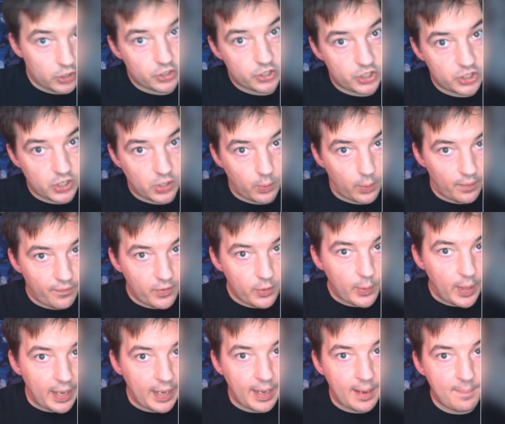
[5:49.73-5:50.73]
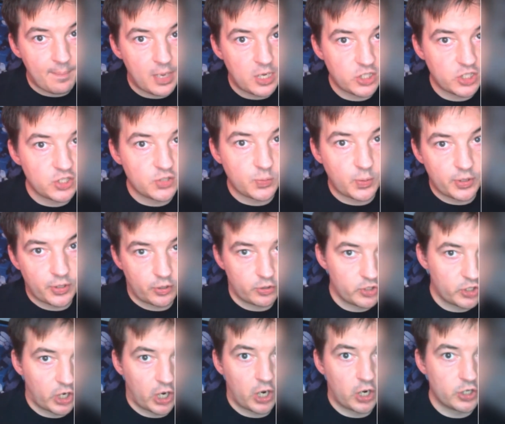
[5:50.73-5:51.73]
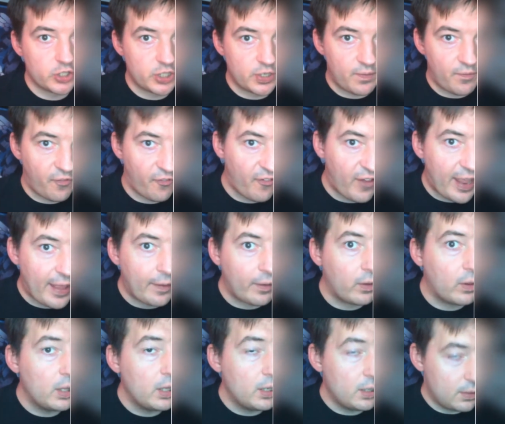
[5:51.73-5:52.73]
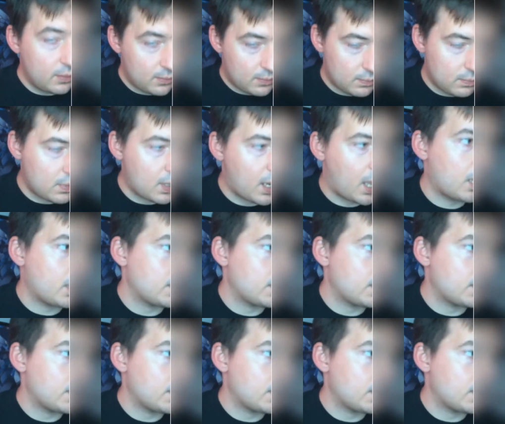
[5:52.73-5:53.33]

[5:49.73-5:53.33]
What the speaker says: So if you get ambitious with your charge and fail, not